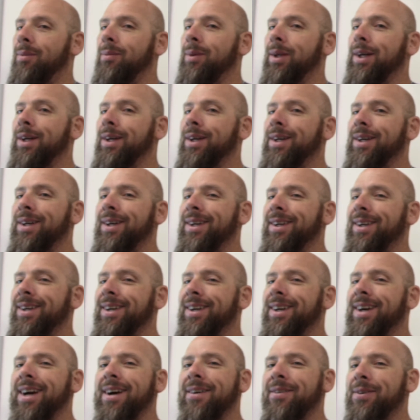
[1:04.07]
Luck
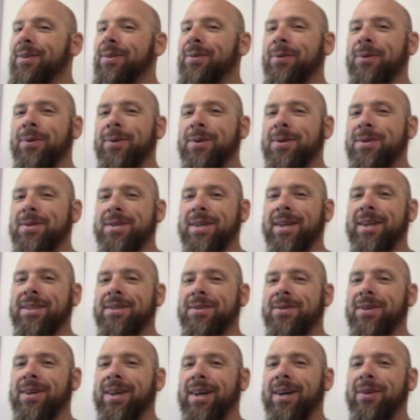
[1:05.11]
Hunter Outdoors.
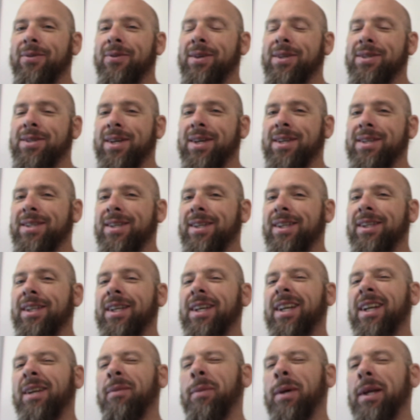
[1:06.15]
That's right, we changed a
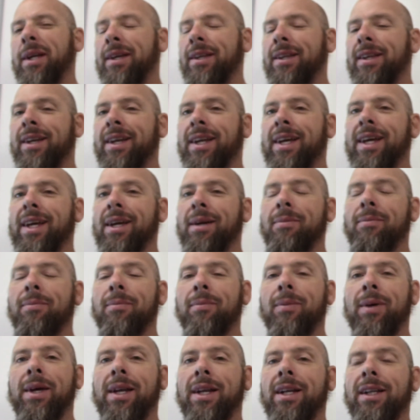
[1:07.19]
little bit of the
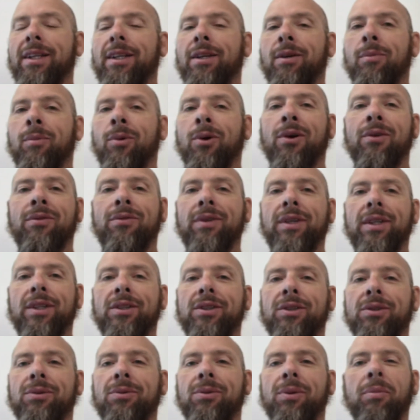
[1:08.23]
name, made it a little more
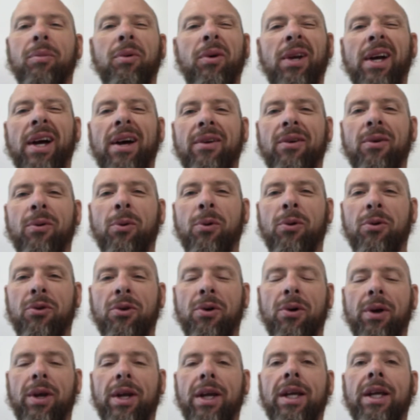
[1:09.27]
official. We put outdoors
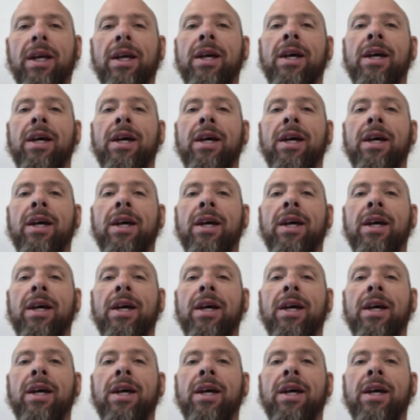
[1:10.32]
on it.